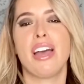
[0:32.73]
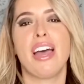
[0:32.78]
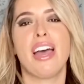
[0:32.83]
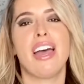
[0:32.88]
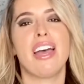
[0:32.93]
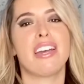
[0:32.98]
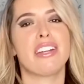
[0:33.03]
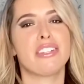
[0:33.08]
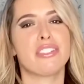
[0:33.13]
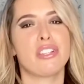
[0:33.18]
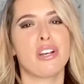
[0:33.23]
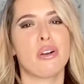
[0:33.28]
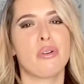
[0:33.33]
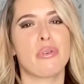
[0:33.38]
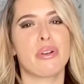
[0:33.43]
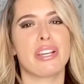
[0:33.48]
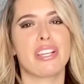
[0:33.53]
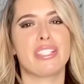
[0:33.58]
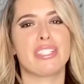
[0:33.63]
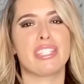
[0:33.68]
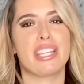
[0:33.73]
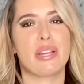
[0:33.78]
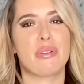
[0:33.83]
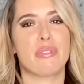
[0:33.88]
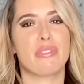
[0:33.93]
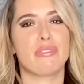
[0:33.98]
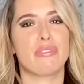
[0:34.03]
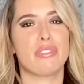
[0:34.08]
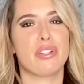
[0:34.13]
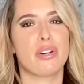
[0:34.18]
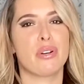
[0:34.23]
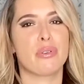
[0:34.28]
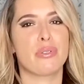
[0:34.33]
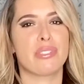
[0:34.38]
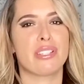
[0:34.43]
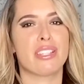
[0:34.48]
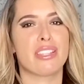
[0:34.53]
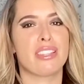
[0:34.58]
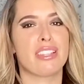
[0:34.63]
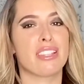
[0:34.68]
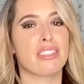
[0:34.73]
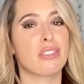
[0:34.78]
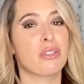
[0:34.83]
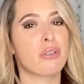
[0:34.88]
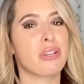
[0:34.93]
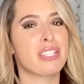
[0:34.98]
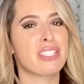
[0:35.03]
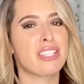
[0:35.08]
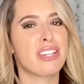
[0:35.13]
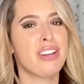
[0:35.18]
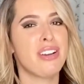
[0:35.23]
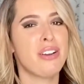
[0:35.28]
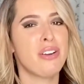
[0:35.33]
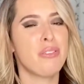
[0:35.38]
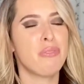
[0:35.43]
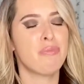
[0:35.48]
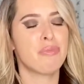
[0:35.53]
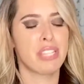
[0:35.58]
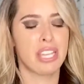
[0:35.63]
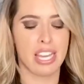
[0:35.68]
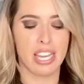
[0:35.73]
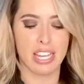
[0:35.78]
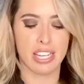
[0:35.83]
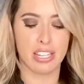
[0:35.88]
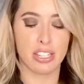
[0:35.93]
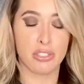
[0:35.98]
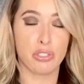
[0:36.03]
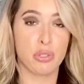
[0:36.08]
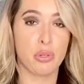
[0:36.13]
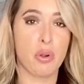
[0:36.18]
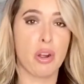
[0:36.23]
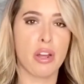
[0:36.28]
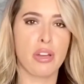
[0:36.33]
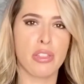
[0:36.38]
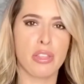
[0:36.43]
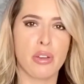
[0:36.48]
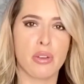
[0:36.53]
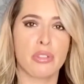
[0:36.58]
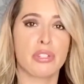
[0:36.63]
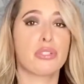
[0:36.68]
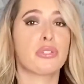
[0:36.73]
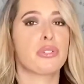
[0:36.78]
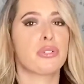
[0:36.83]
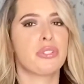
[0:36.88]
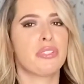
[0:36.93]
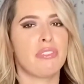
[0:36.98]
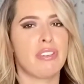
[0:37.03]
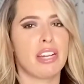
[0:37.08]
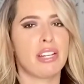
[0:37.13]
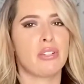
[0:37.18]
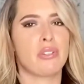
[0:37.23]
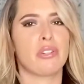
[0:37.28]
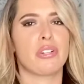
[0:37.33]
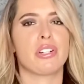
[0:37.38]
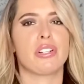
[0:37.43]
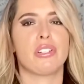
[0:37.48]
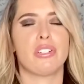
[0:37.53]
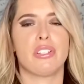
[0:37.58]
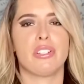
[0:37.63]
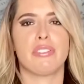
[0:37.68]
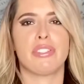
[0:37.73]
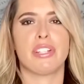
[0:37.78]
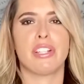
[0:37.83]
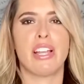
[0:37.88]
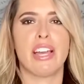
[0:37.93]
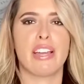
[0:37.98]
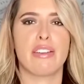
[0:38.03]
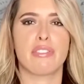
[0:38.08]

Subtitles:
And as always, take what flows and let the rest go, because you are the only true divine oracle of your life.